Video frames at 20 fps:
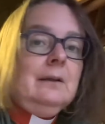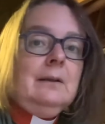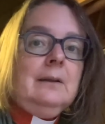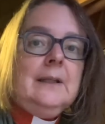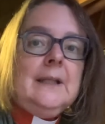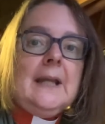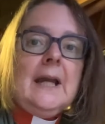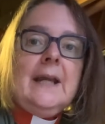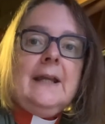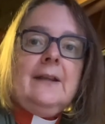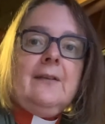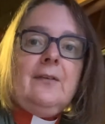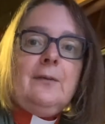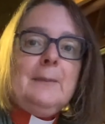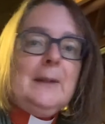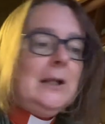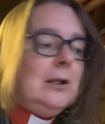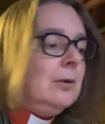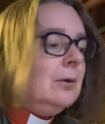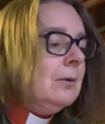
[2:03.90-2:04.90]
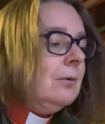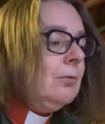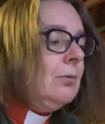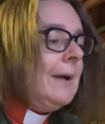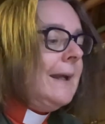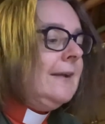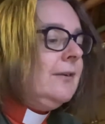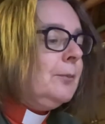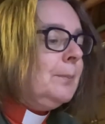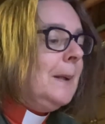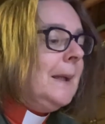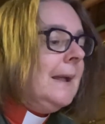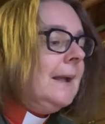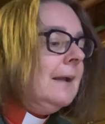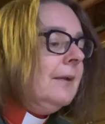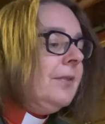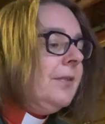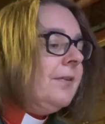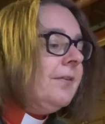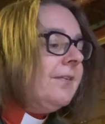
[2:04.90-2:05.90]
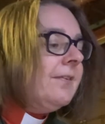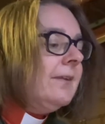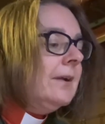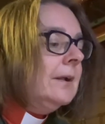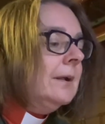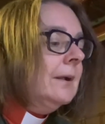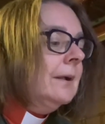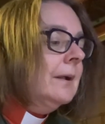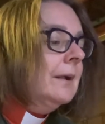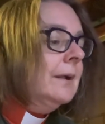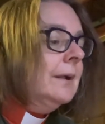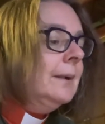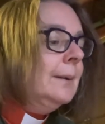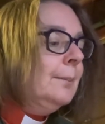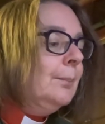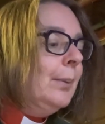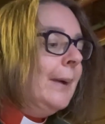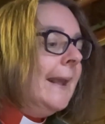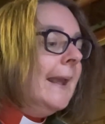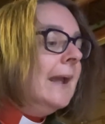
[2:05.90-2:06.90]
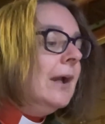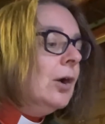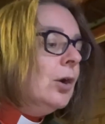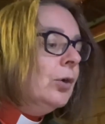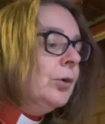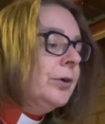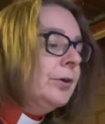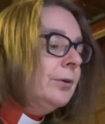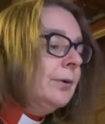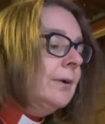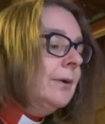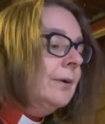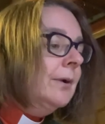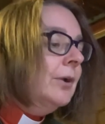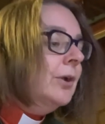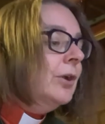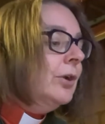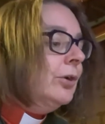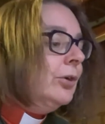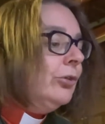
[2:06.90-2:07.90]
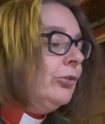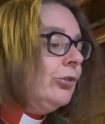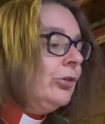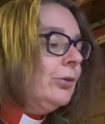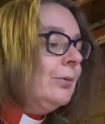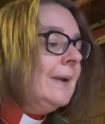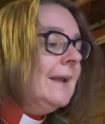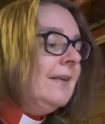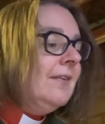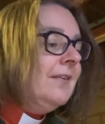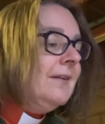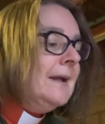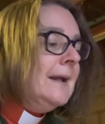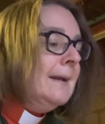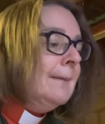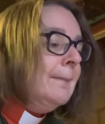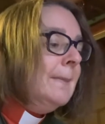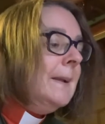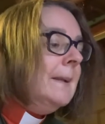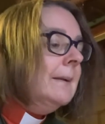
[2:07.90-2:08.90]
He guides me along right paths, bringing honour to his name.